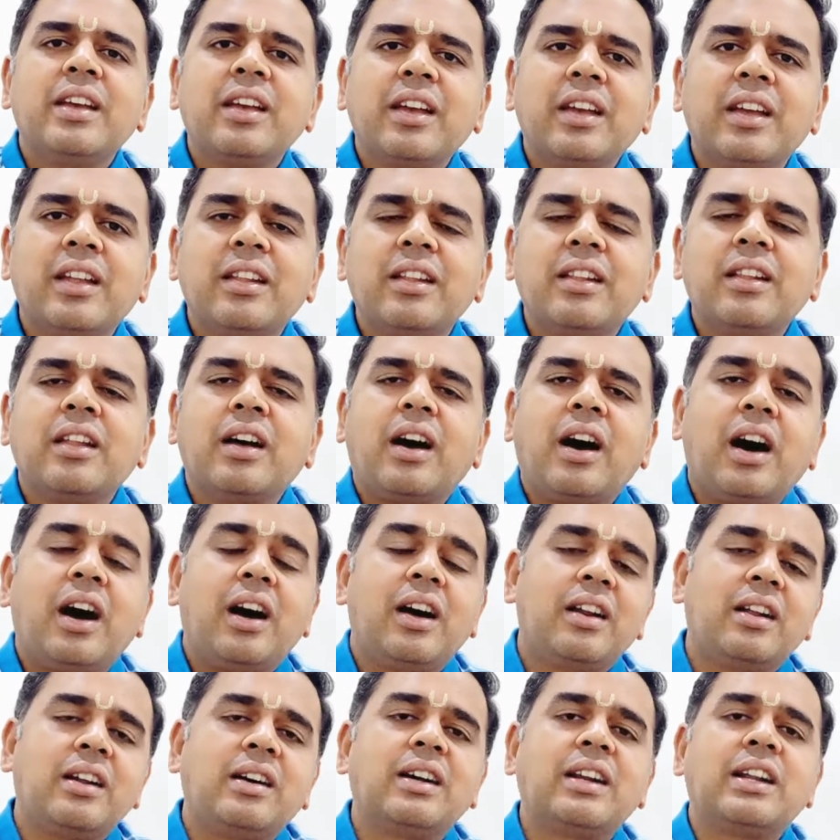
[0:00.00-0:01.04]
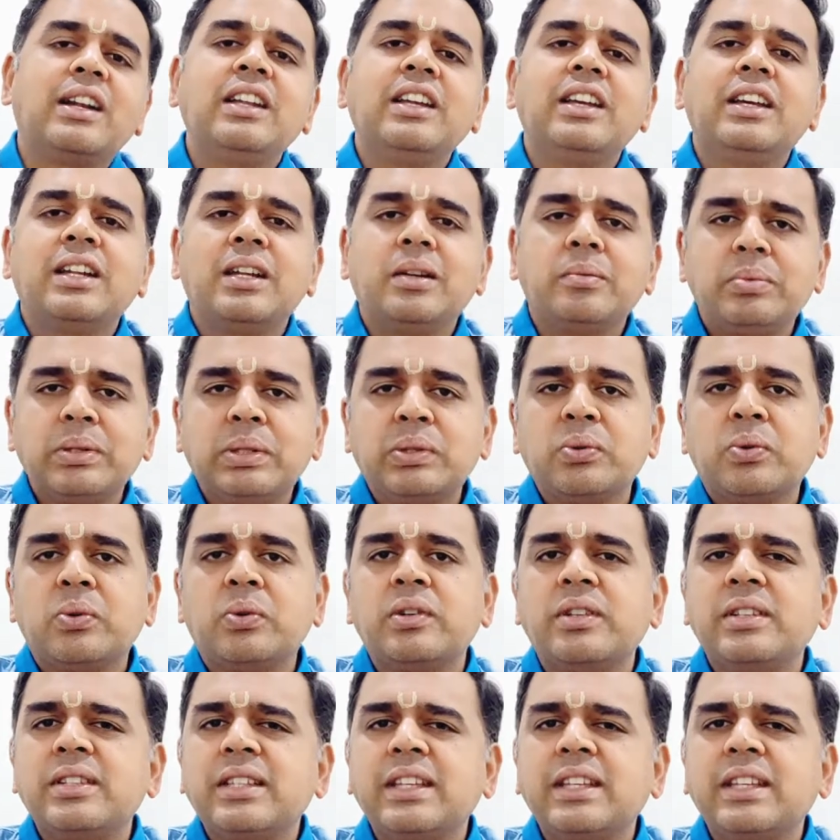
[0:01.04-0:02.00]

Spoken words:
in our earlier episodes,